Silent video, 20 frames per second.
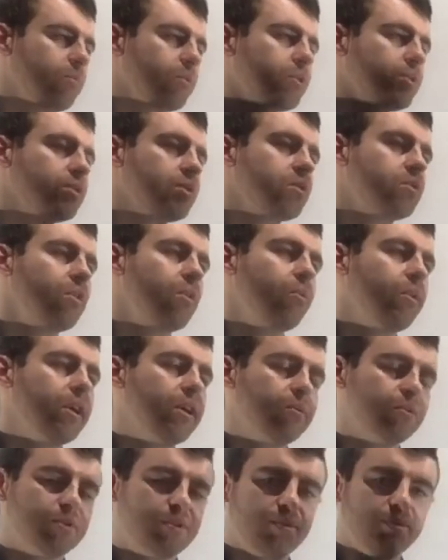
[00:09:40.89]
because there's no
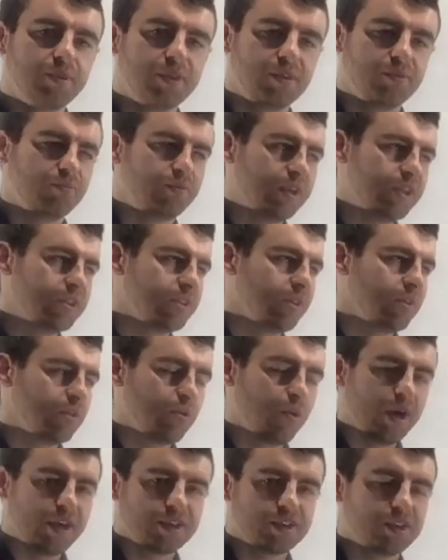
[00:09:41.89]
equal to in the original
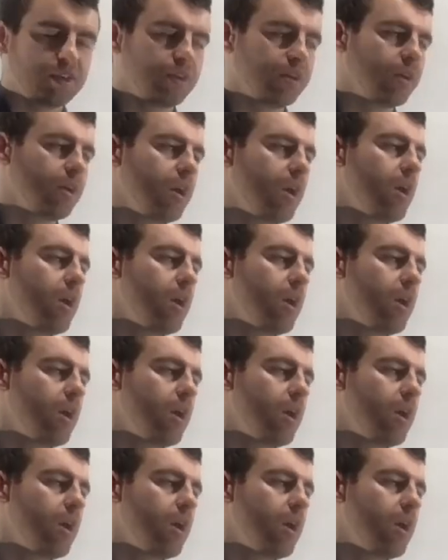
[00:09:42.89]
question.